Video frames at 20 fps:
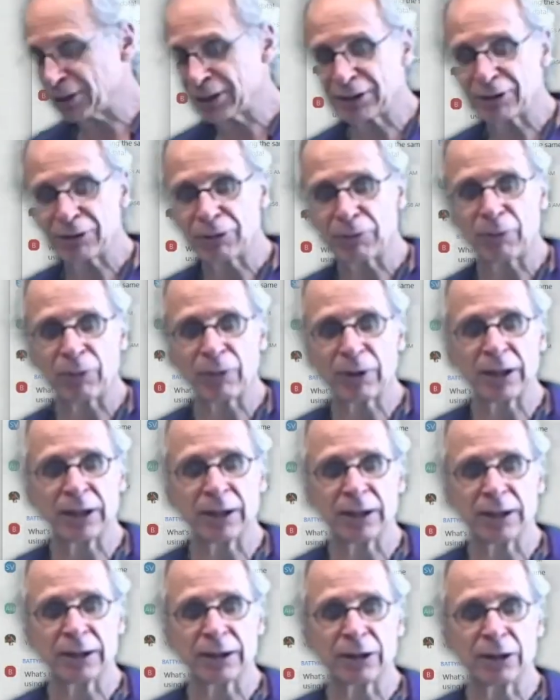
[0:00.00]
it's
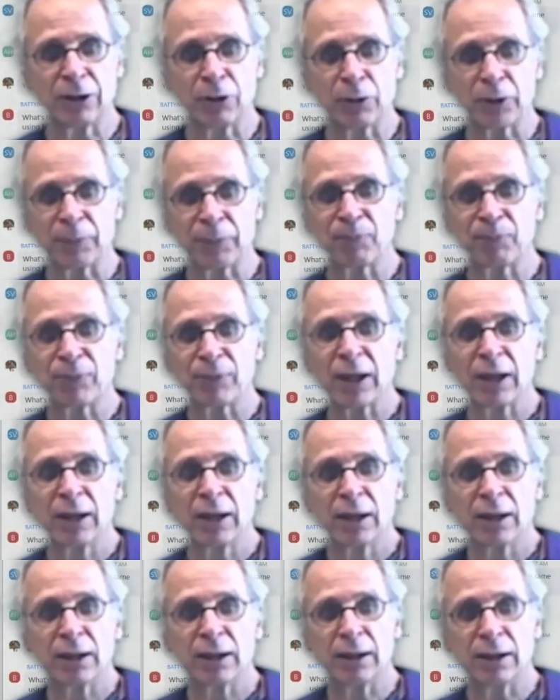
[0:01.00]
going.
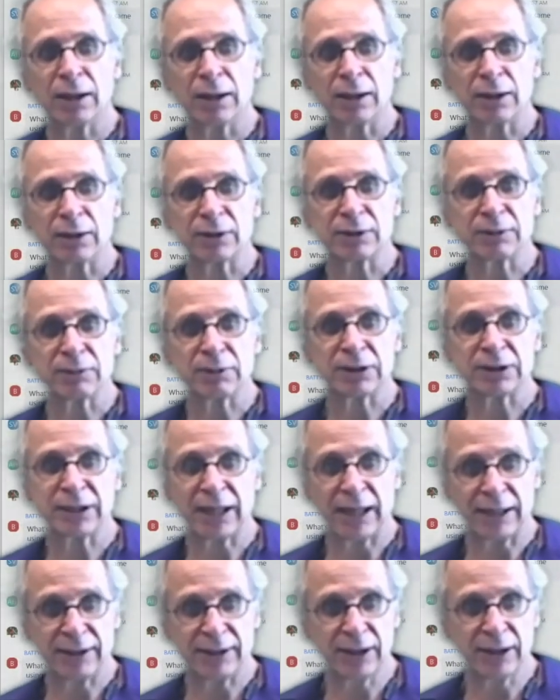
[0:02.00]
The
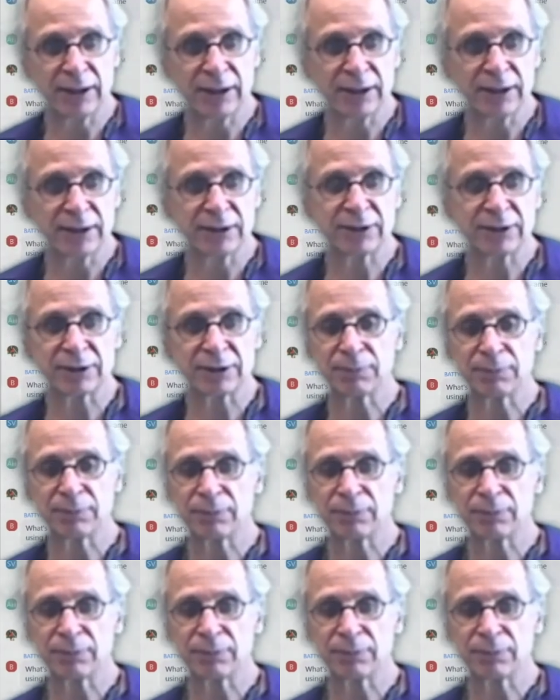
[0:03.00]
idea is